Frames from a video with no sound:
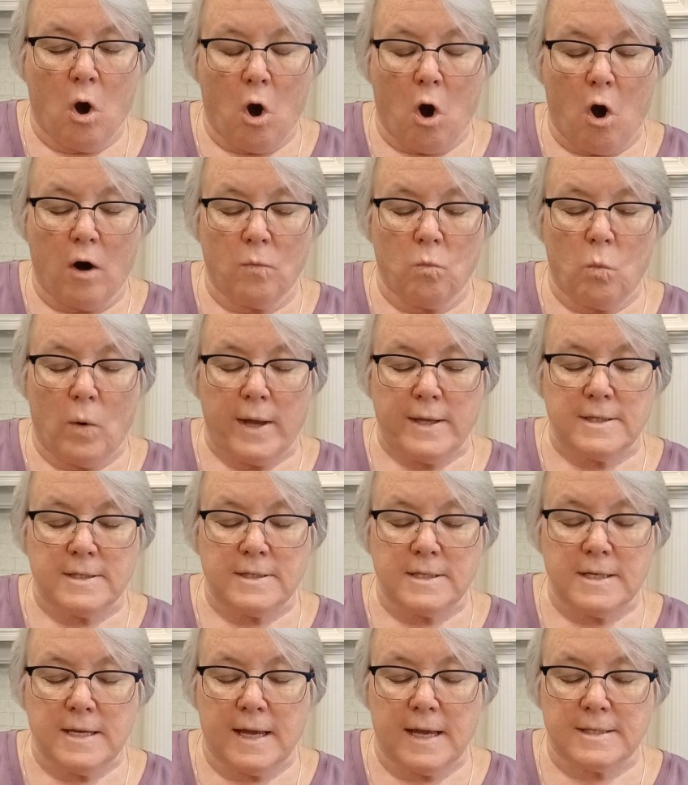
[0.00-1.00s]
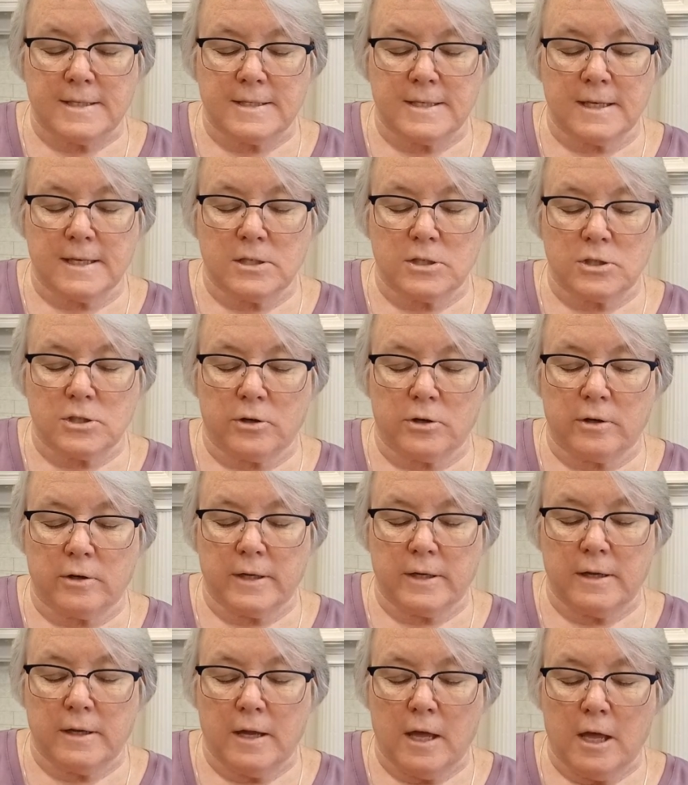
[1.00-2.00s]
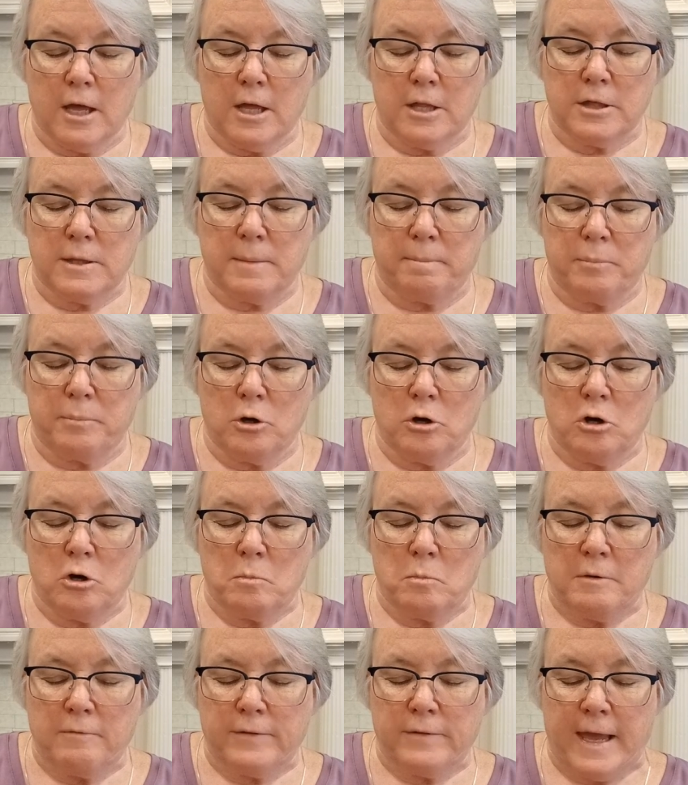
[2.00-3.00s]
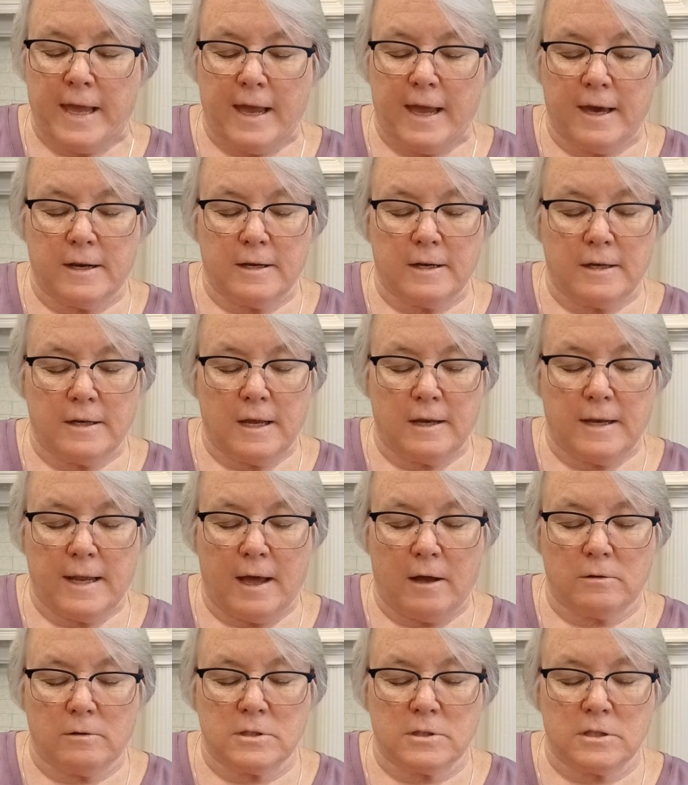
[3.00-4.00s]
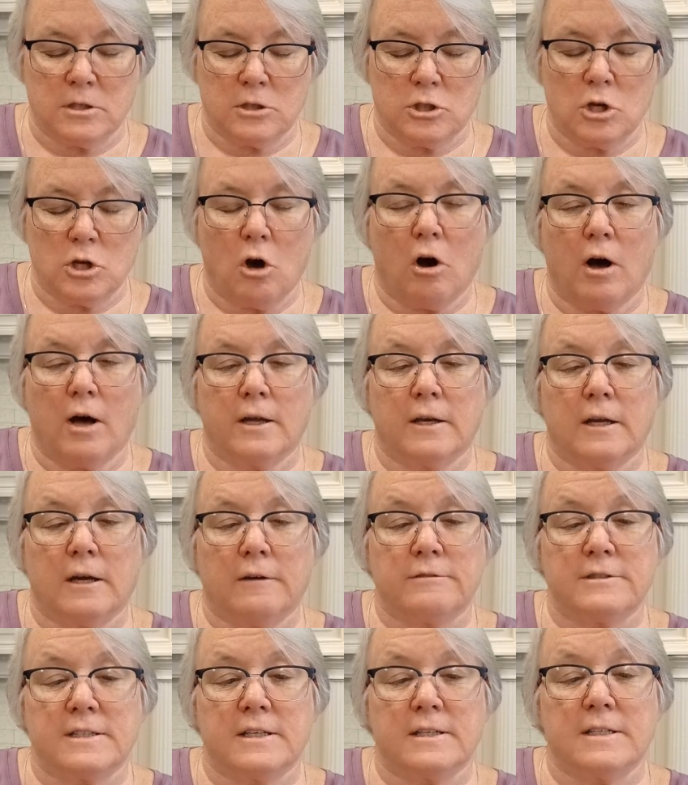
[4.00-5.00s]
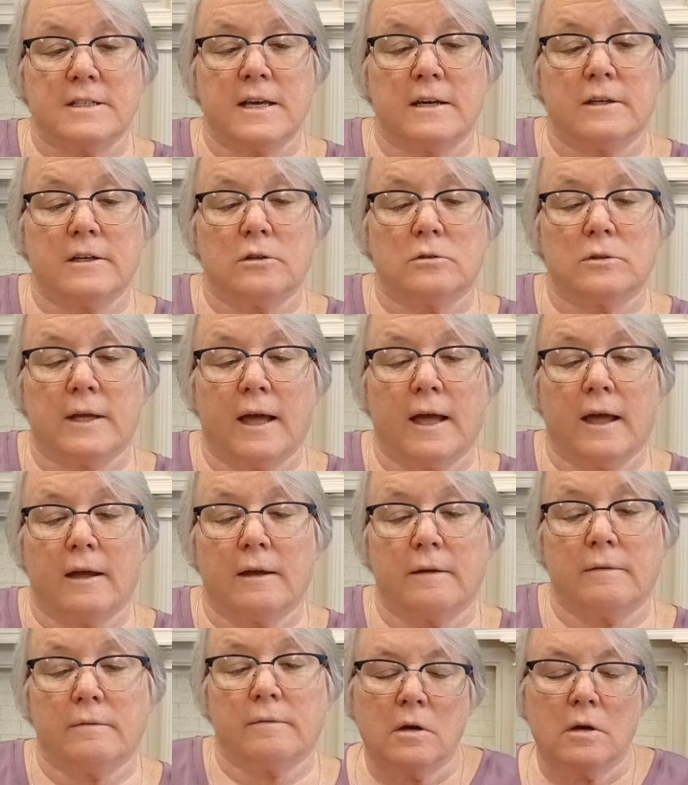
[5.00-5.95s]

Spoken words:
On Wednesday at 6:30, the boom of cannon announced the dawn of Centennial Day.